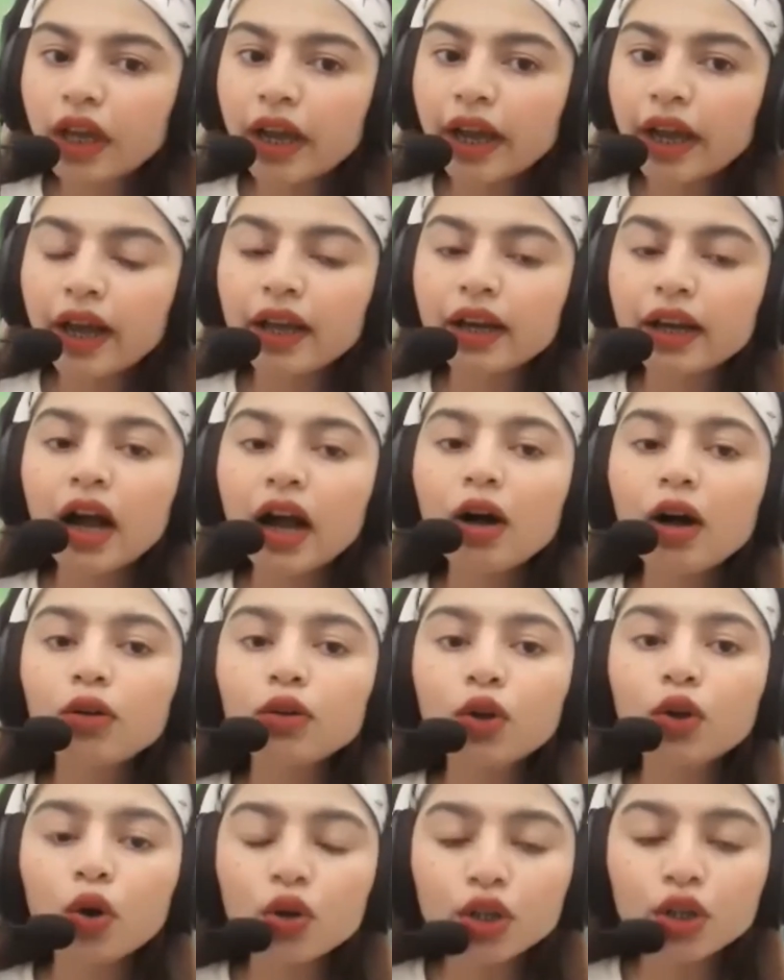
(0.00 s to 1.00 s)
And how
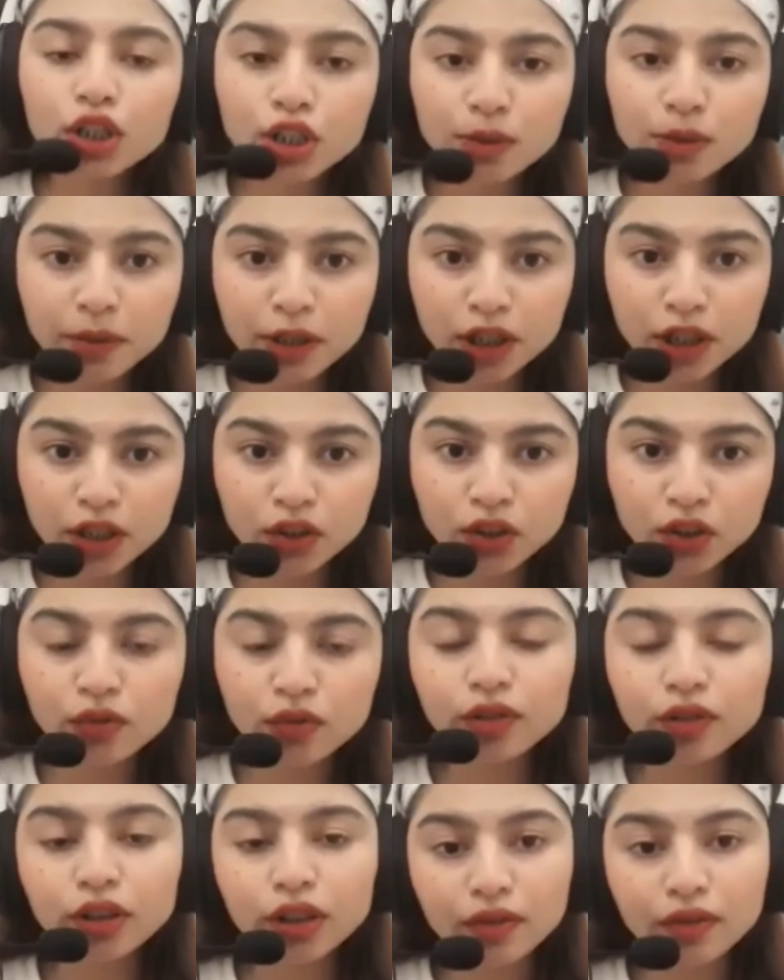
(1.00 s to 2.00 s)
long it's been you've
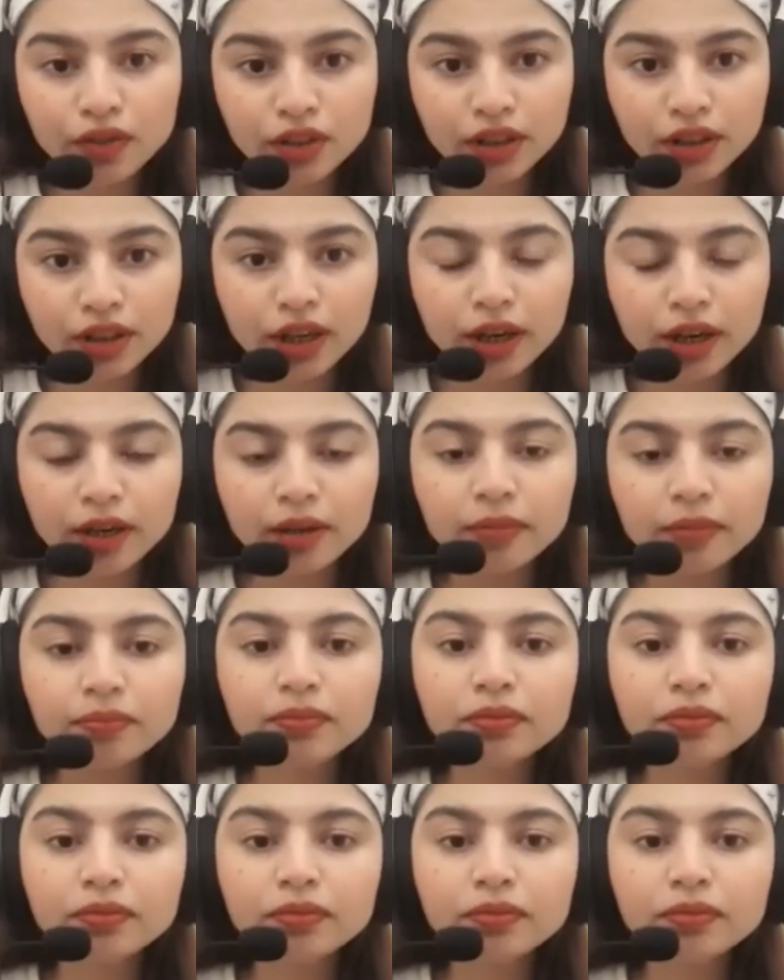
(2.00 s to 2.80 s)
lived there?